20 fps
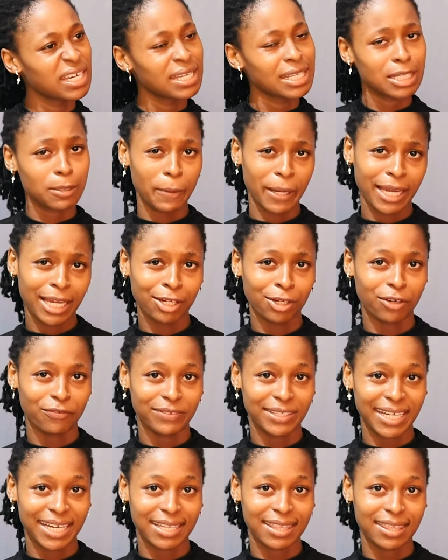Speaking
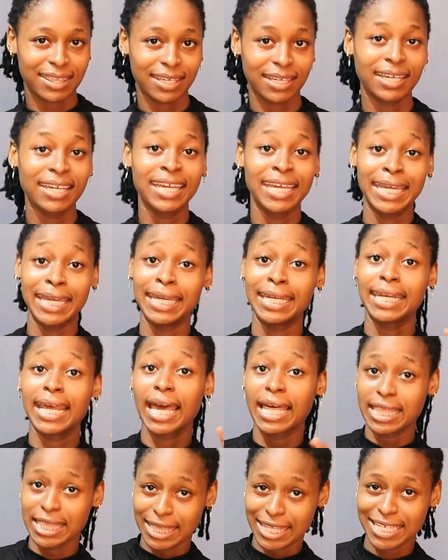of death,
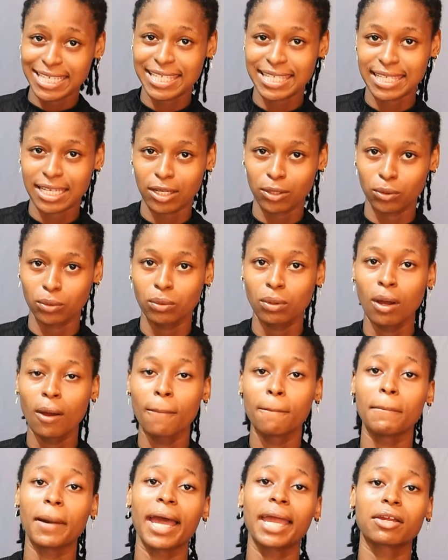in this tale,
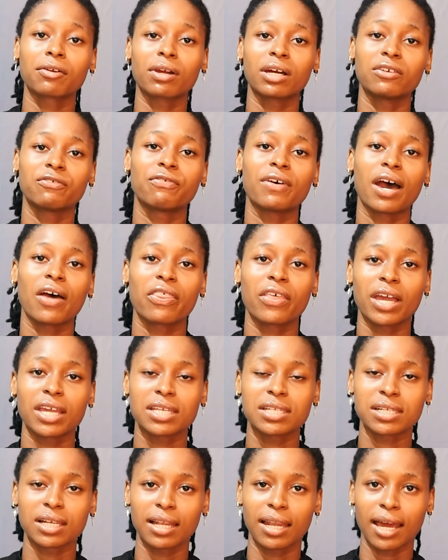my grandfather
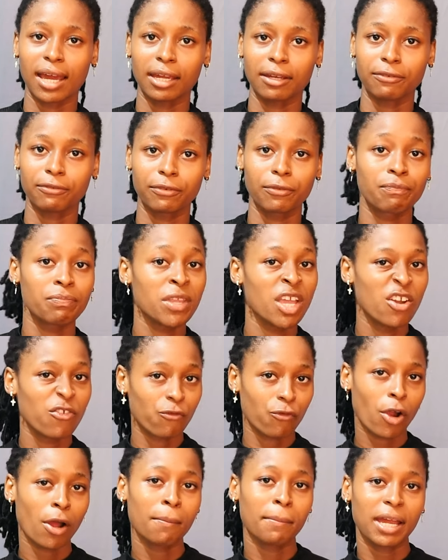is alive,
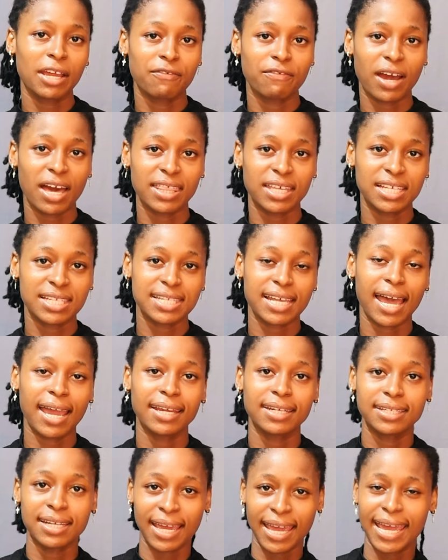from my father's
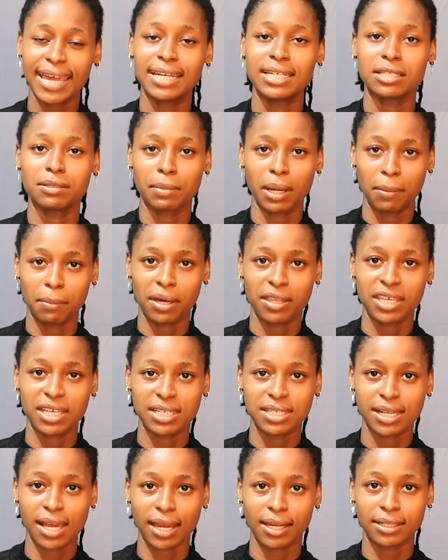side and my
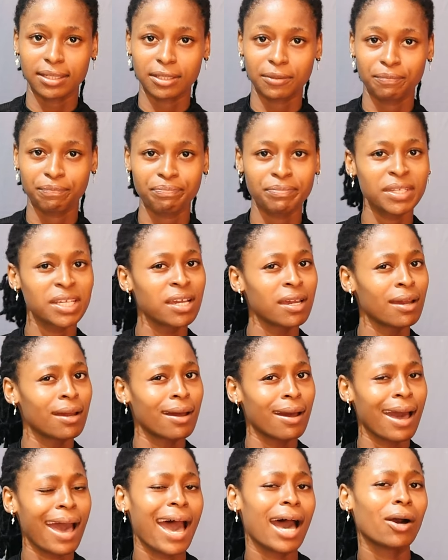mother's side.
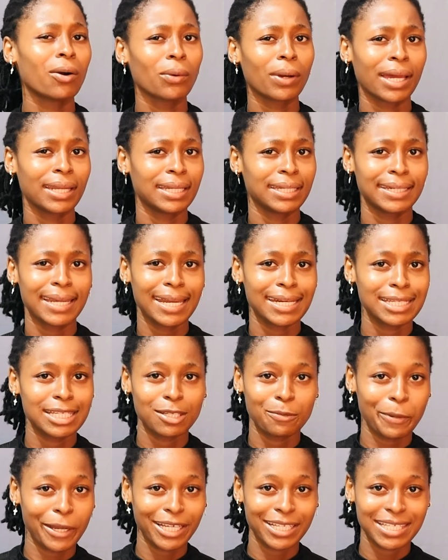How can the dead
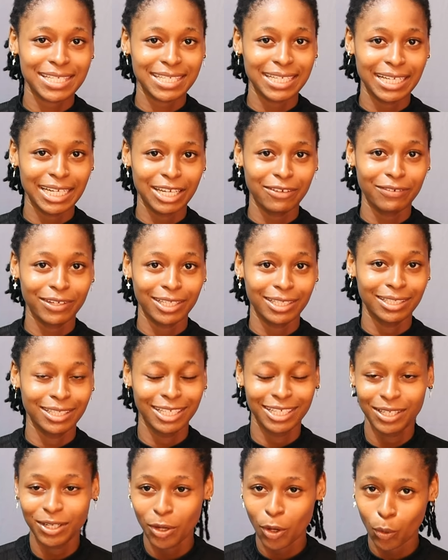speak to the living?
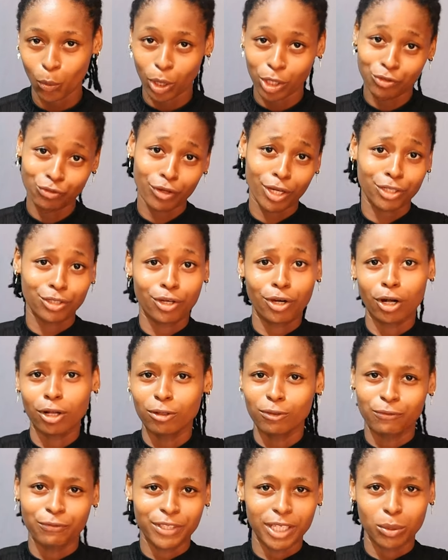What great
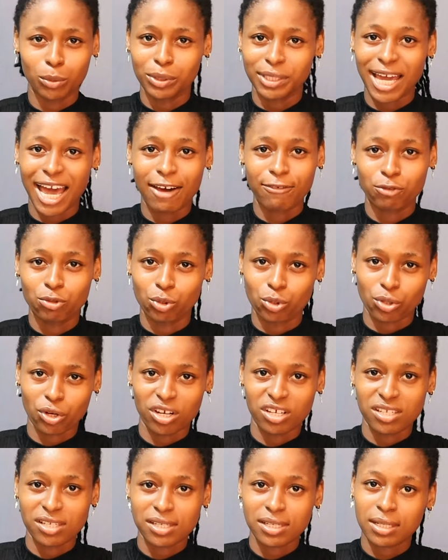gulf they would have to
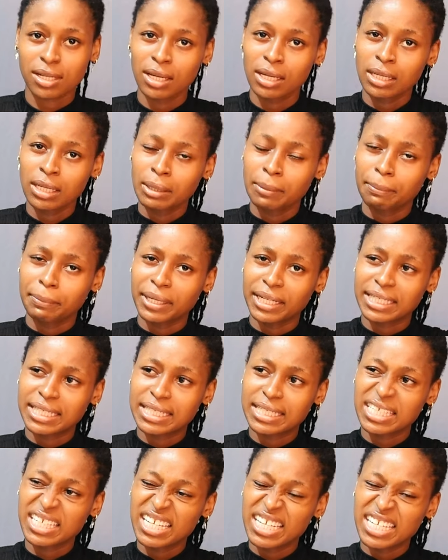cross.
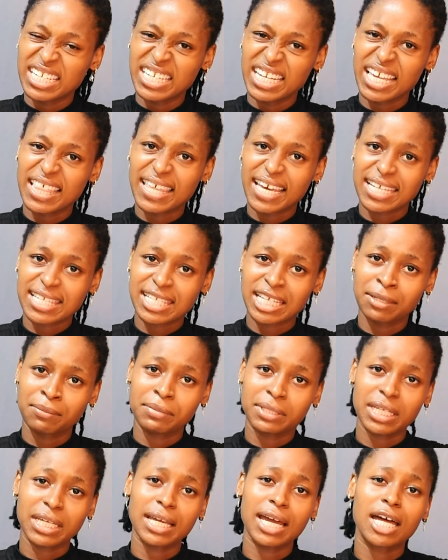But neither
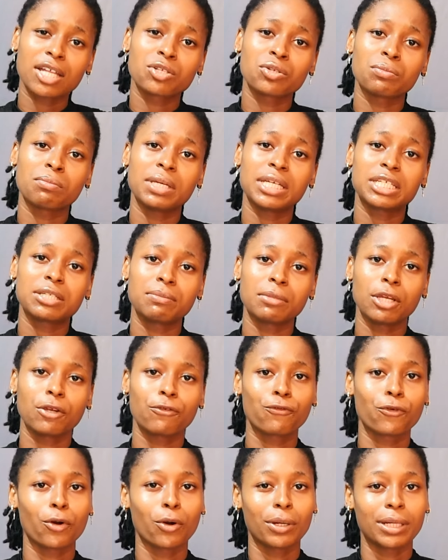seemed eager to meet me,
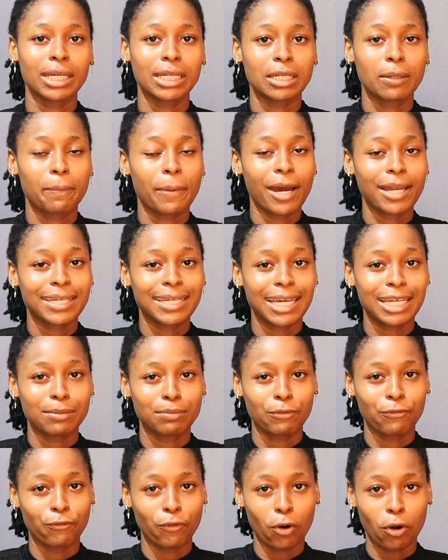for they departed
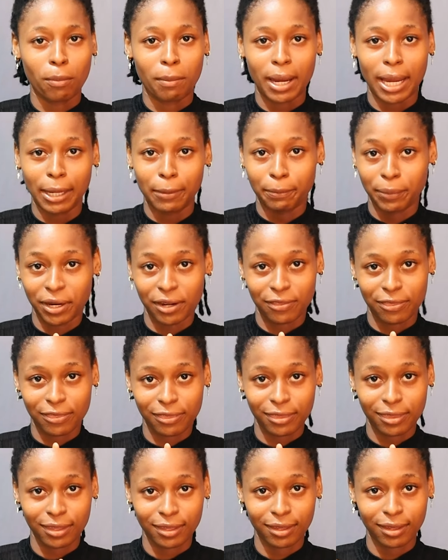before my birth.
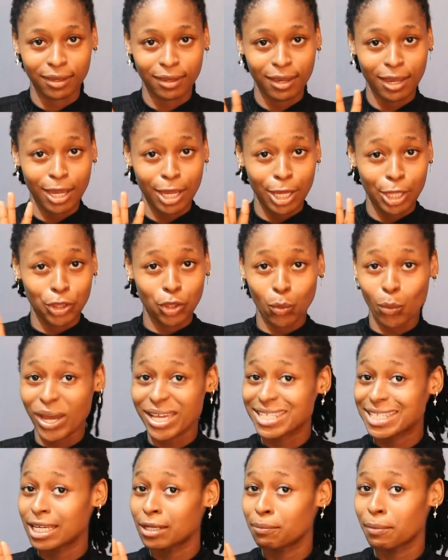The
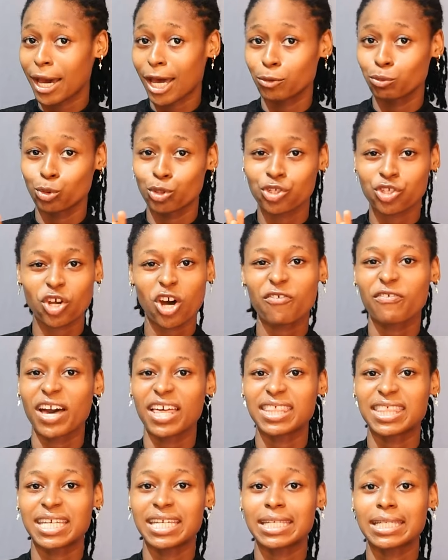Western man would scoff
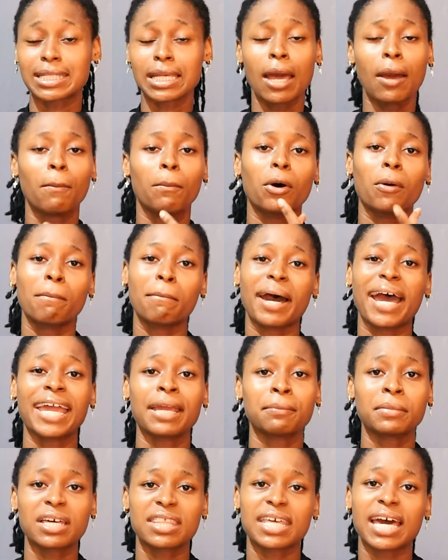at this, but my
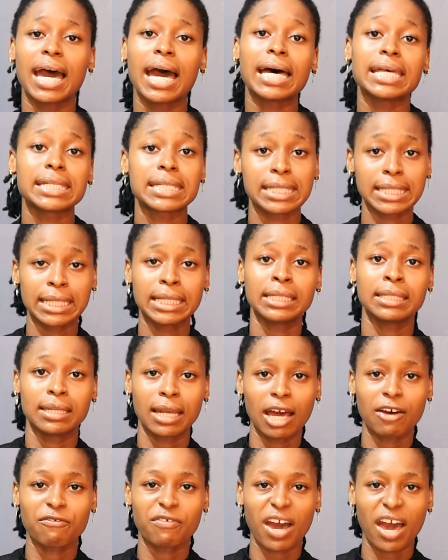mother has seen
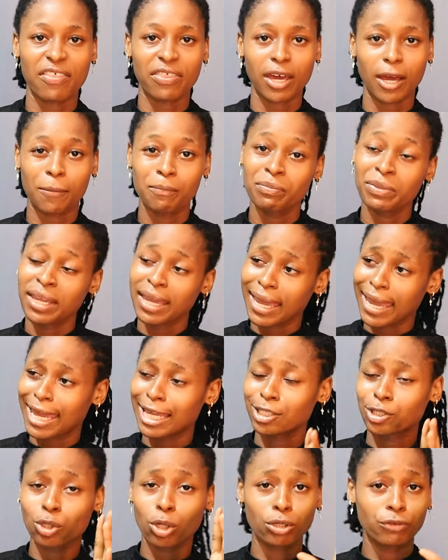her father
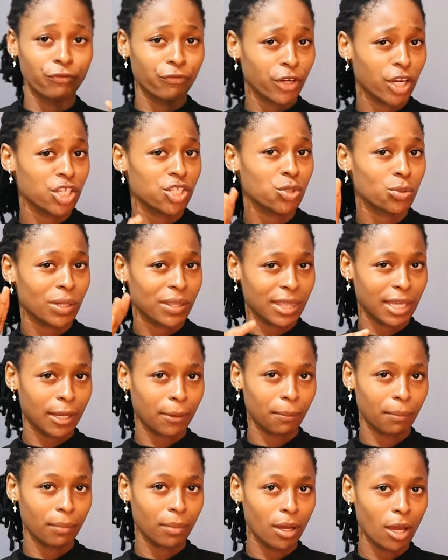and conversed with
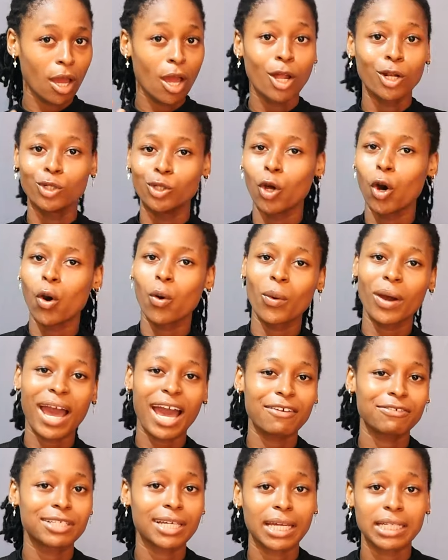him long
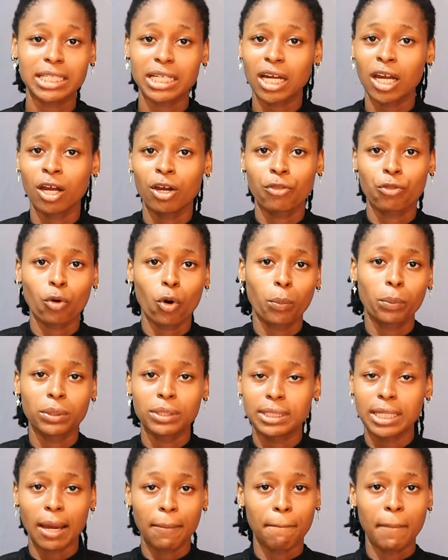after the earth
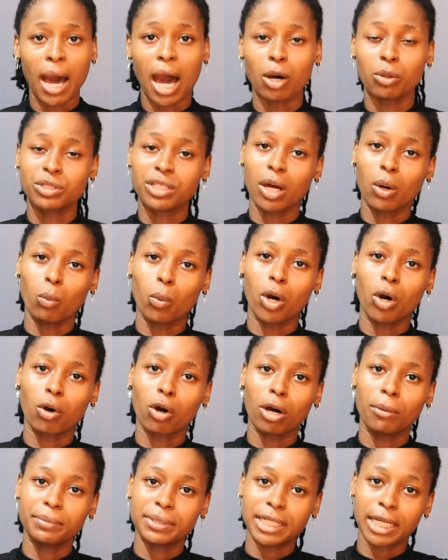opened her mouth and
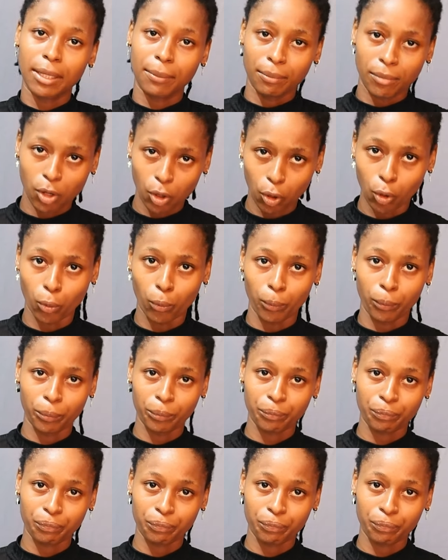welcomed him home.